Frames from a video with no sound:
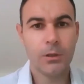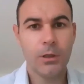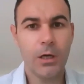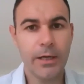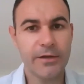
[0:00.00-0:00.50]

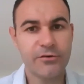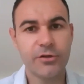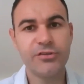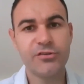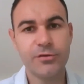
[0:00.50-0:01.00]
Okay, so
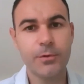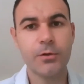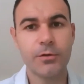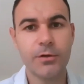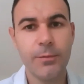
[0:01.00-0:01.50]
the system
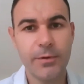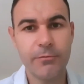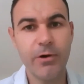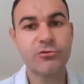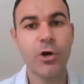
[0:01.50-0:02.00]
can be
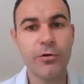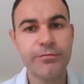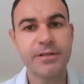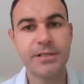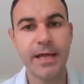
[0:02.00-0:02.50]

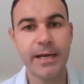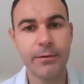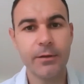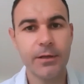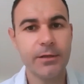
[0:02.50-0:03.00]
retrofitted then.
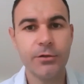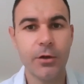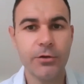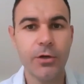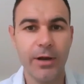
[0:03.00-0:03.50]
You
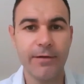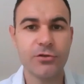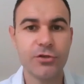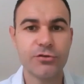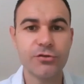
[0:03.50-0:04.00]
don't have
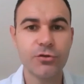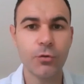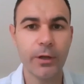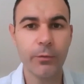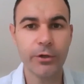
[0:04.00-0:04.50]
to just
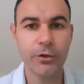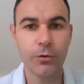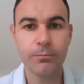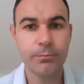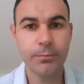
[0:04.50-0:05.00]
install it when
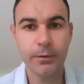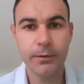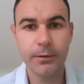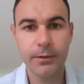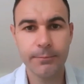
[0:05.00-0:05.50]
you're
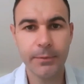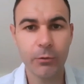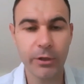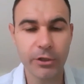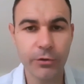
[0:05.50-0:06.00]

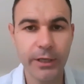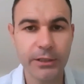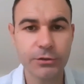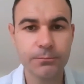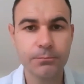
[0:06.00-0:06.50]
building a new kitchen.